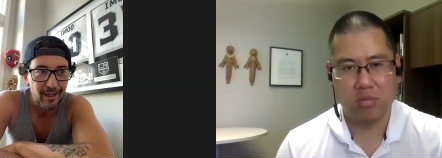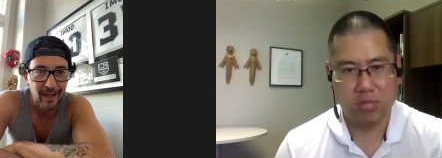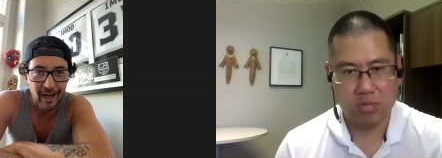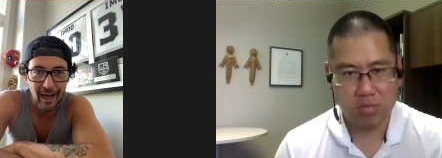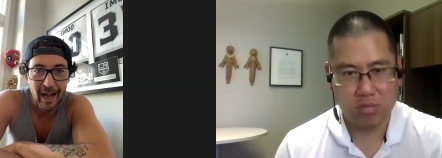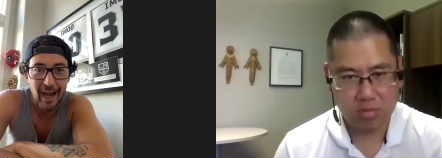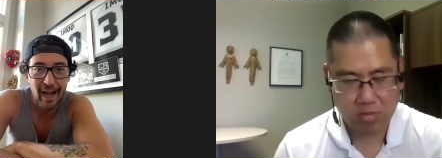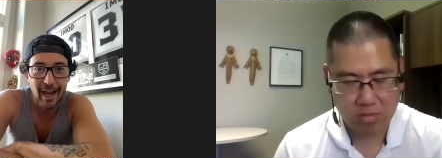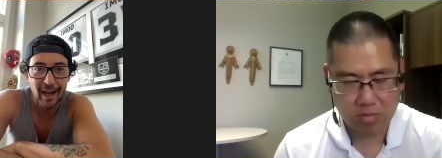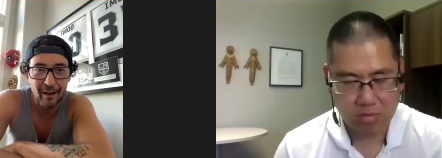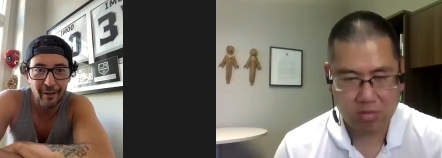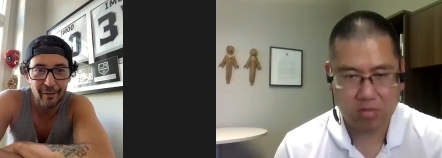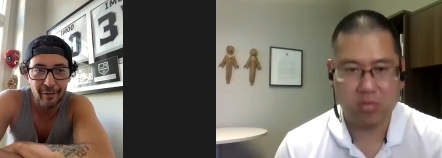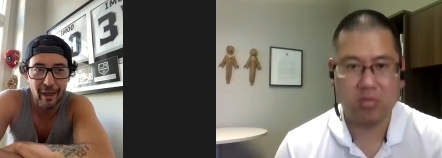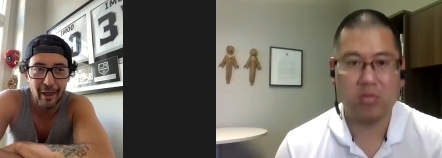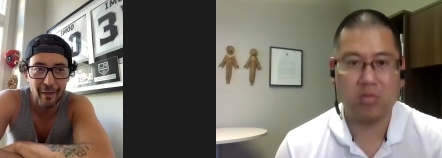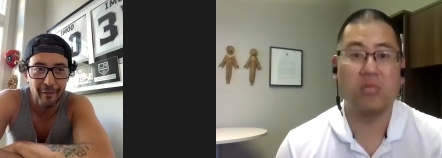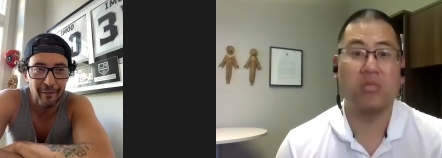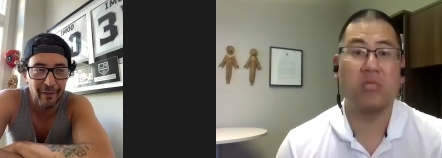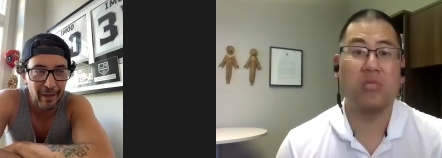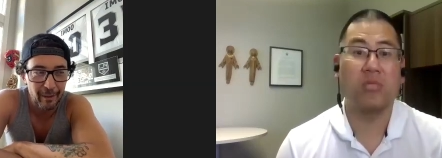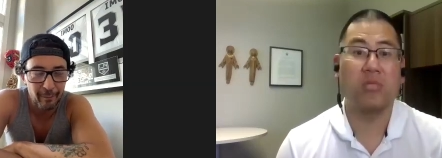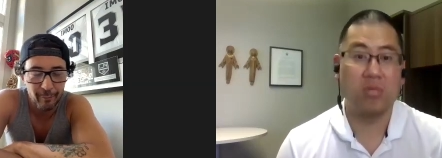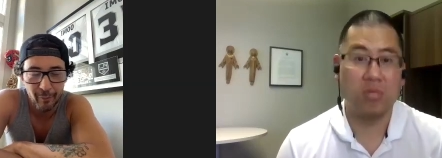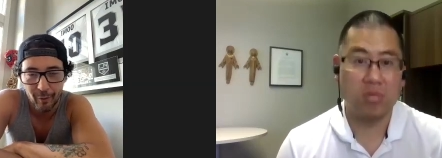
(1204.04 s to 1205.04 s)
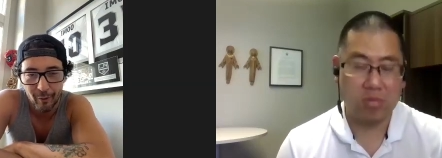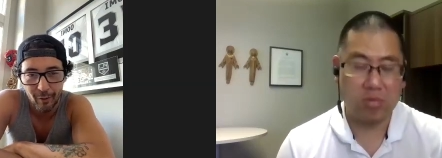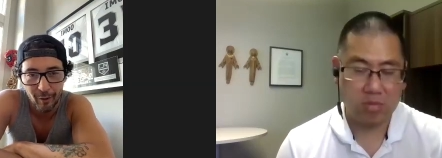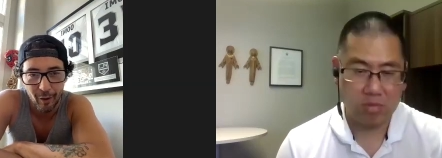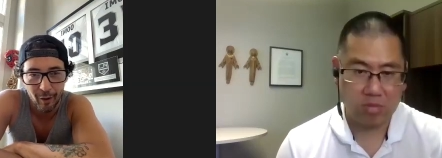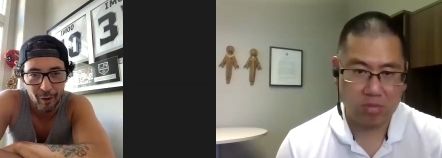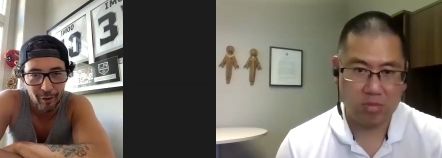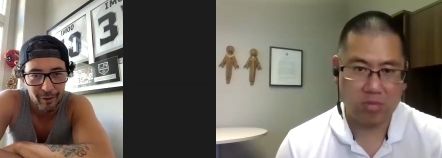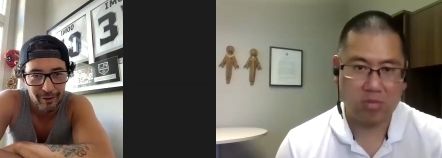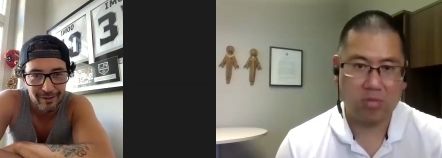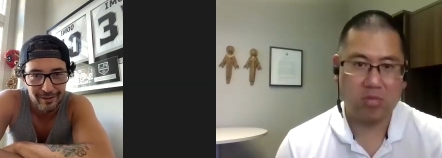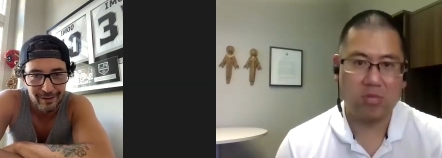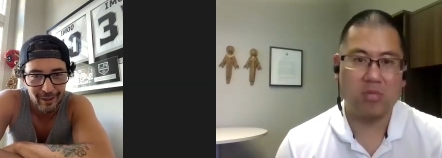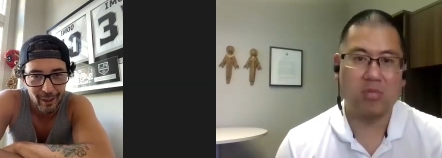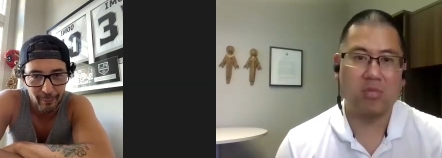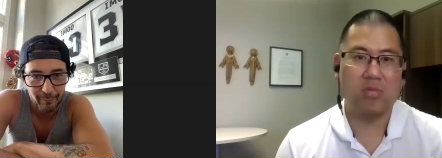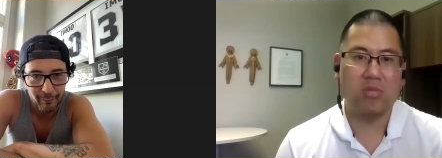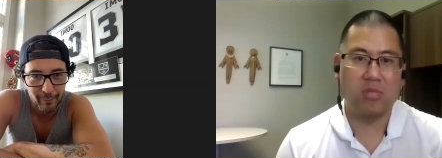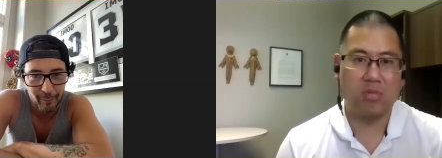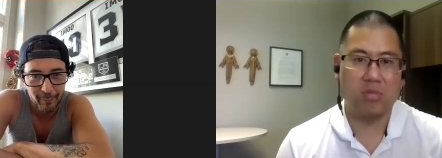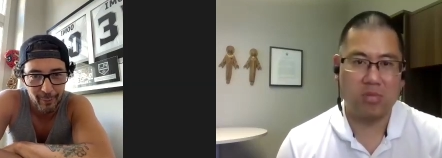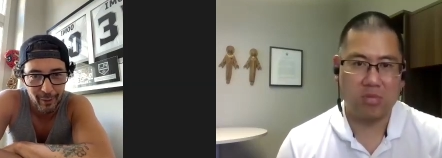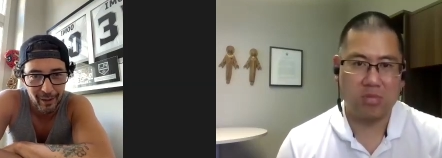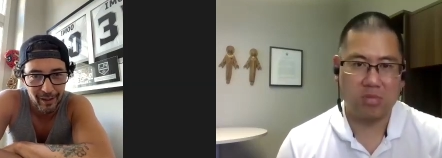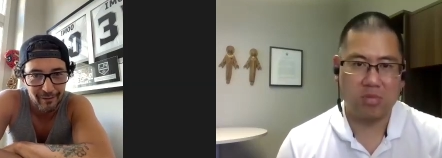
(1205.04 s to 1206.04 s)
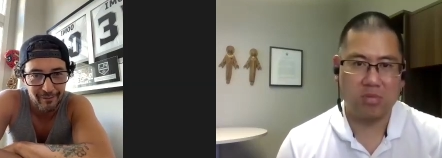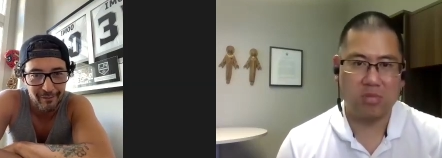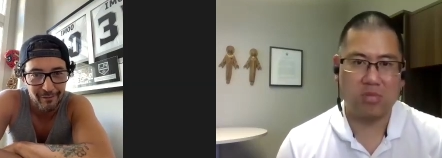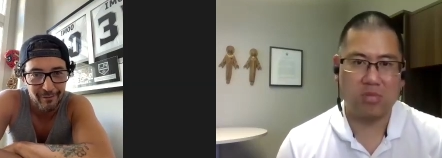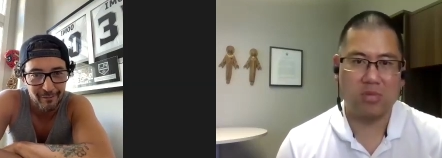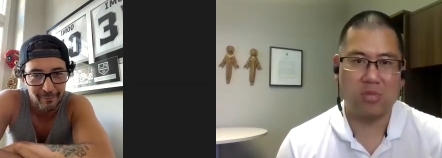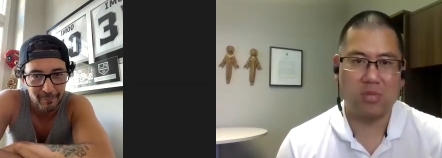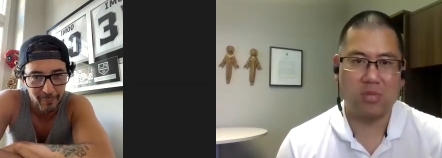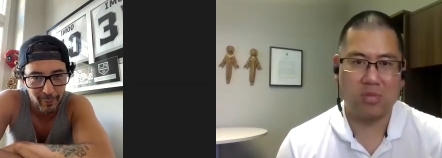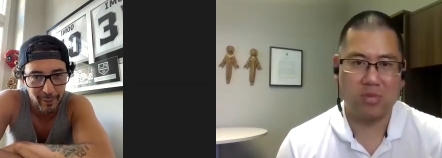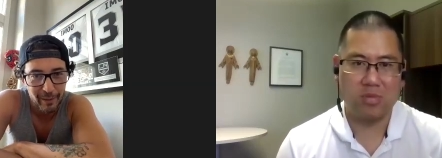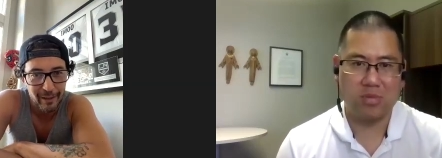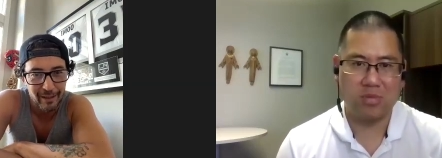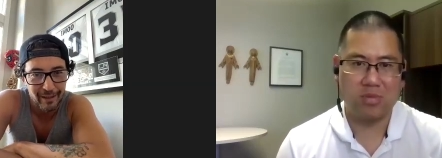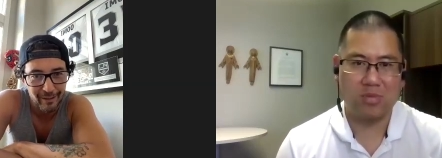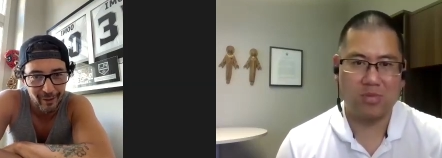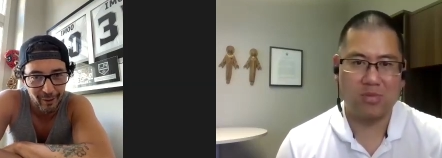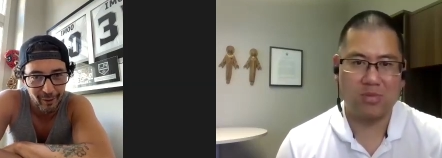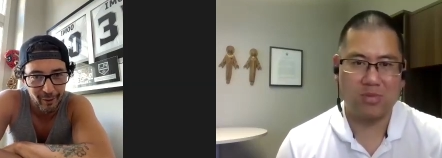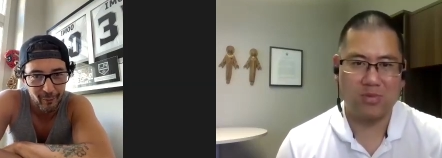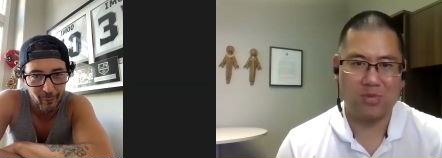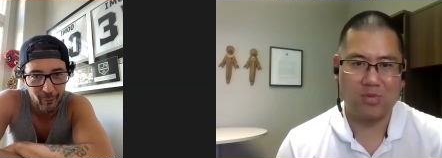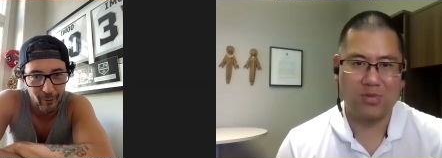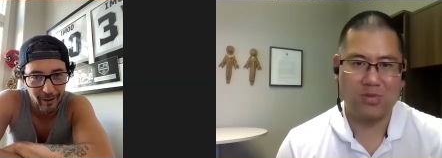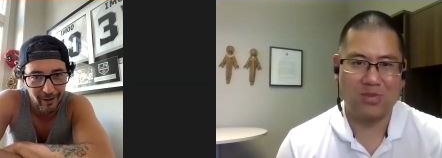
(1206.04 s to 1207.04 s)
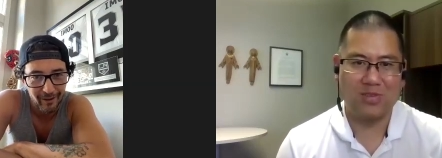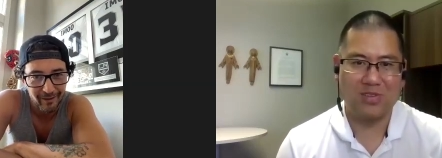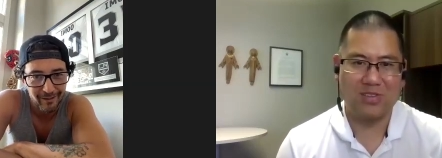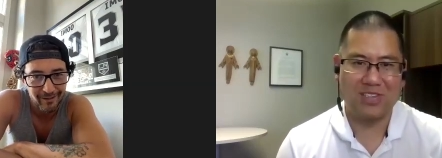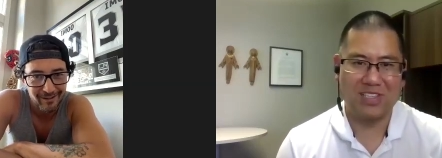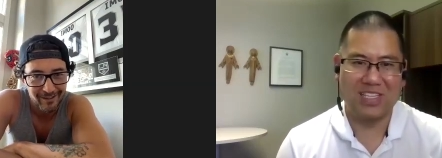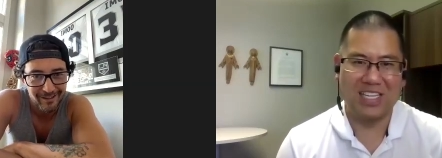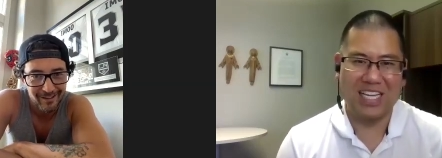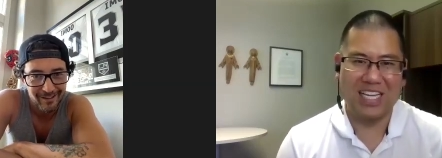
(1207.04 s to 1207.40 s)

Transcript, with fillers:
Speaker 1: and that they both all stop the puck pretty darn well.